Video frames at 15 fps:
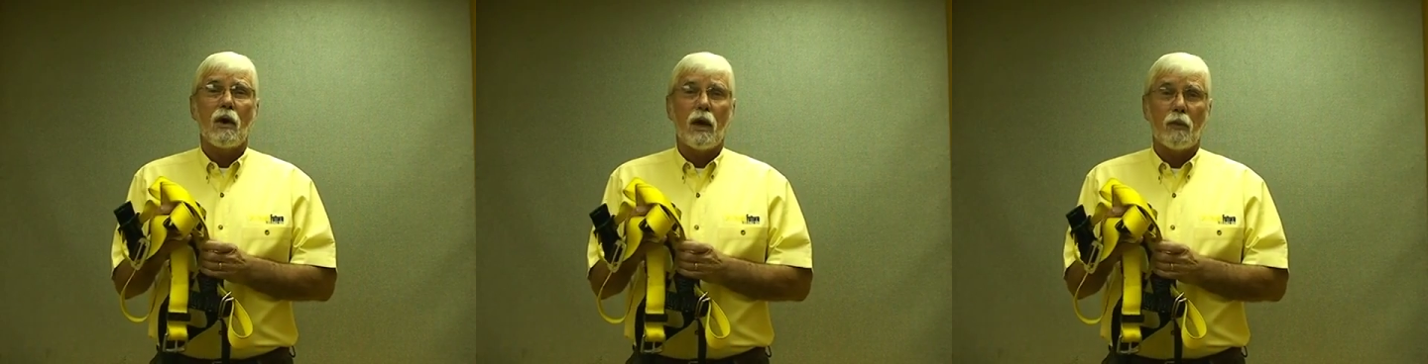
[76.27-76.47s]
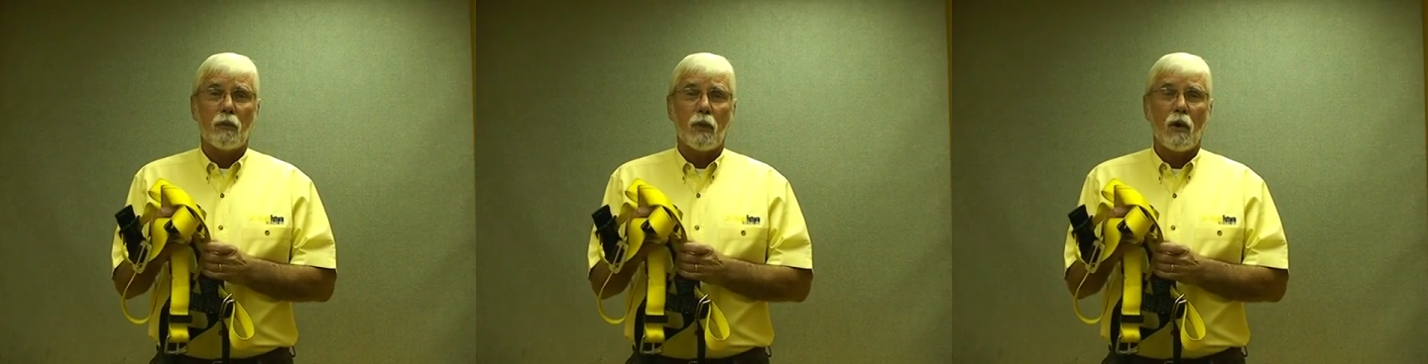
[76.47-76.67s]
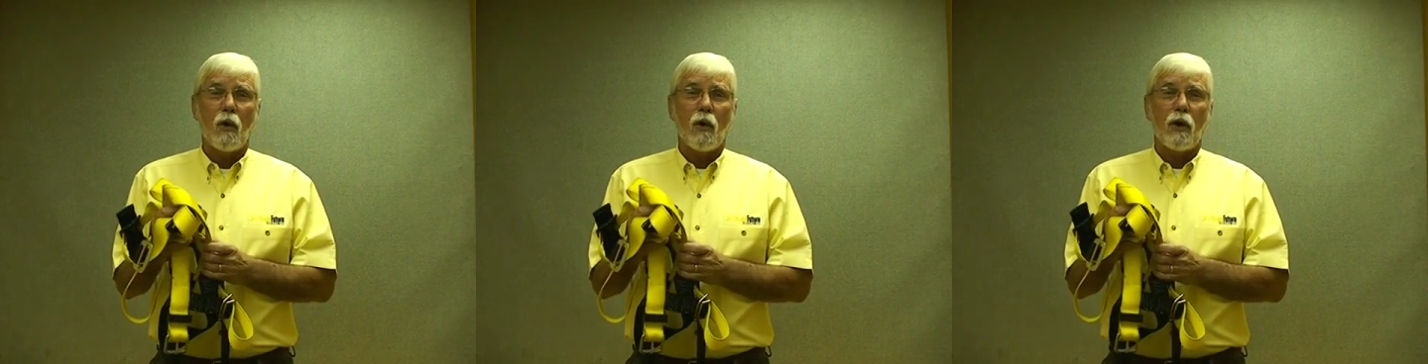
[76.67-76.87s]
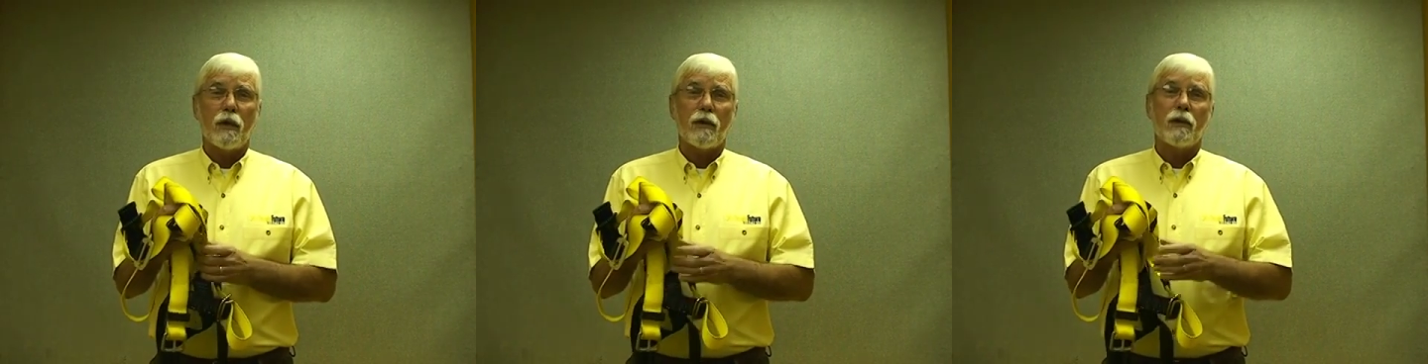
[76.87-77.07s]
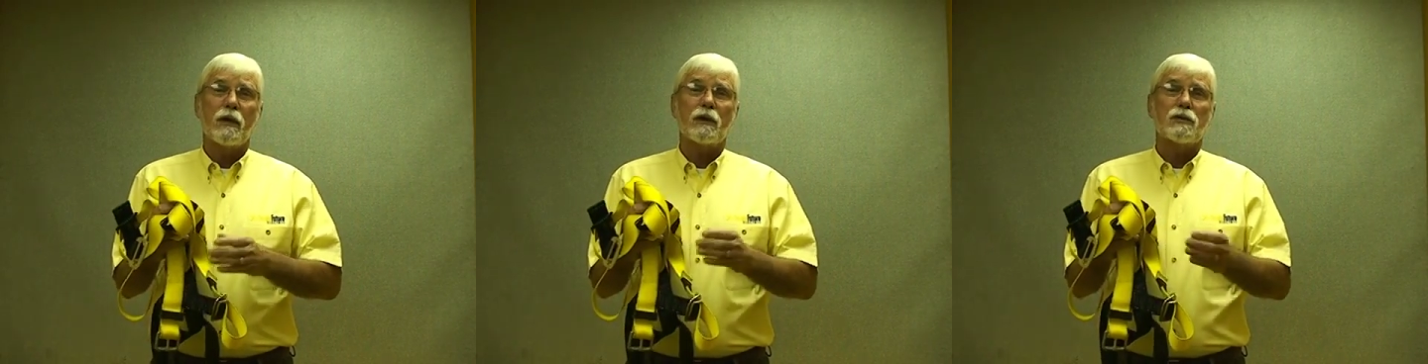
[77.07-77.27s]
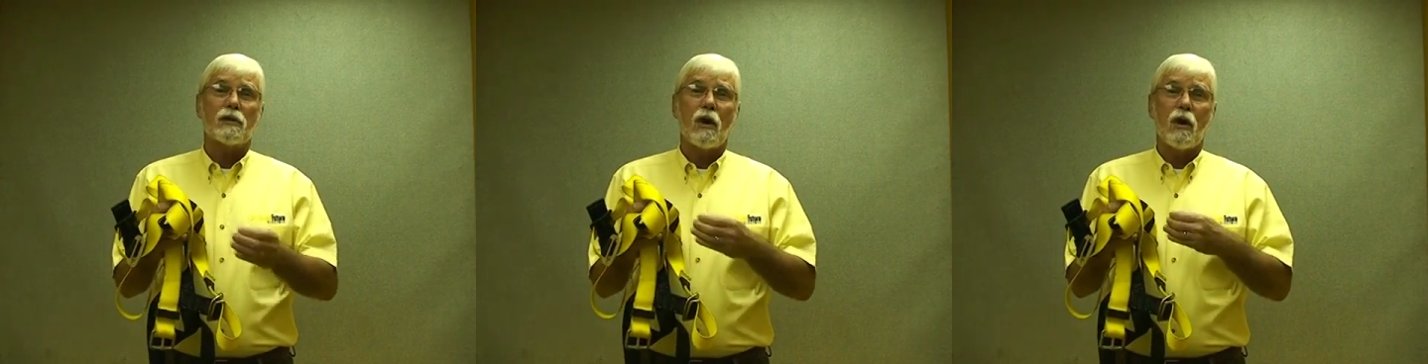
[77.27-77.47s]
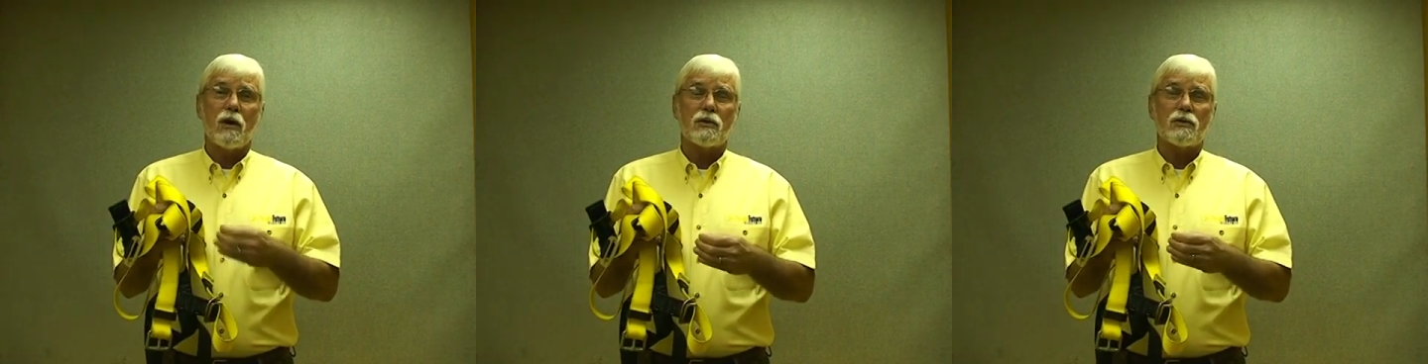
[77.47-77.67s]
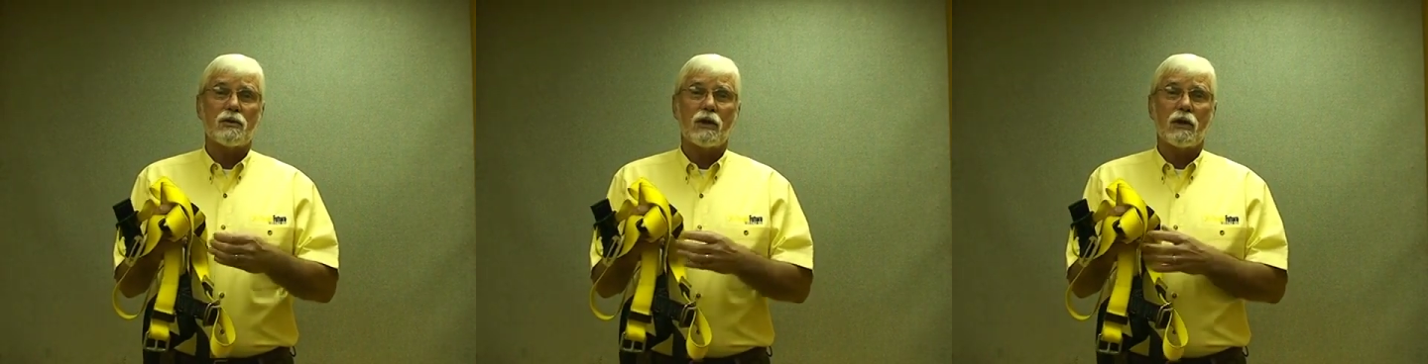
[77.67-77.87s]
employee that this
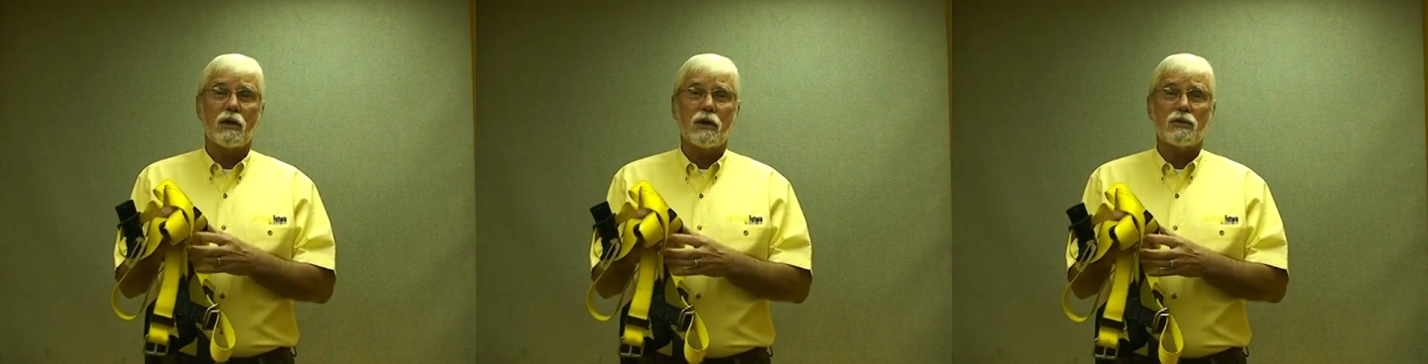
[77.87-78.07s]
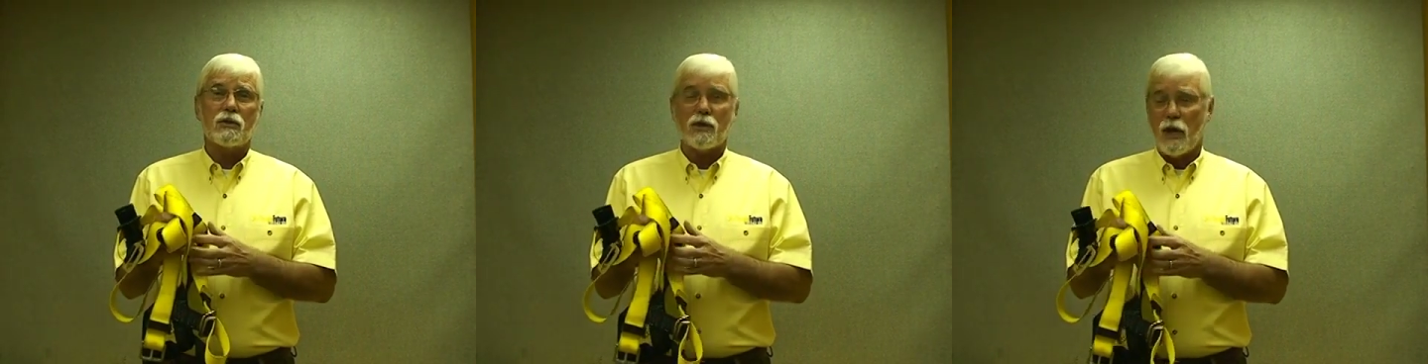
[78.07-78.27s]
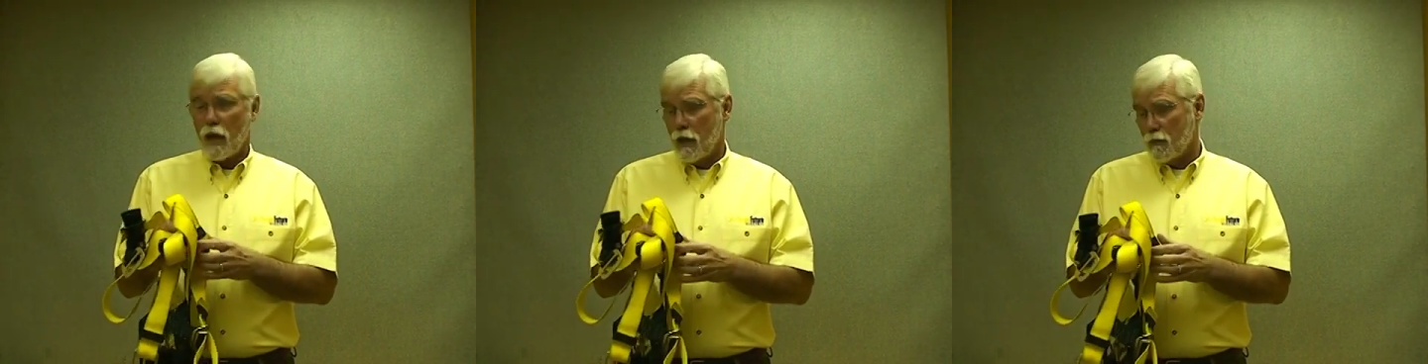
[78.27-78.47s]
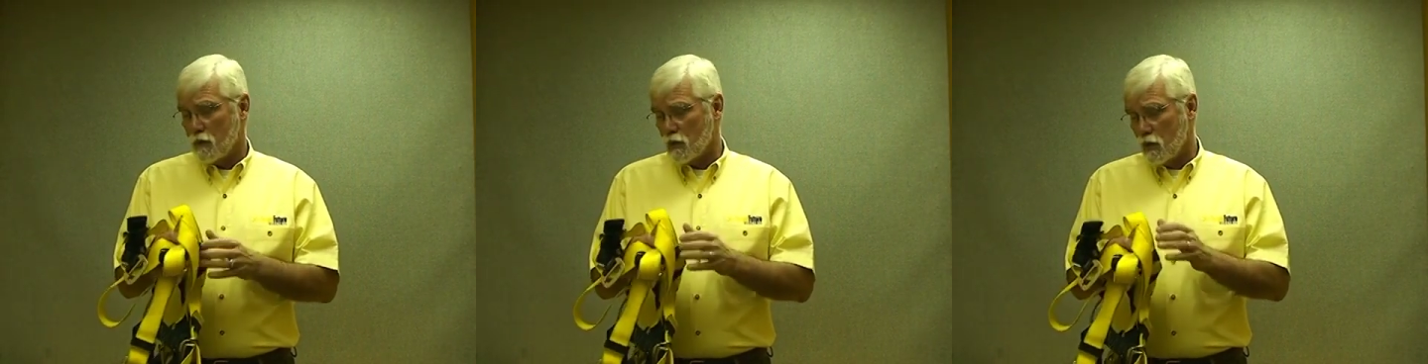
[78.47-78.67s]
harness is in good shape.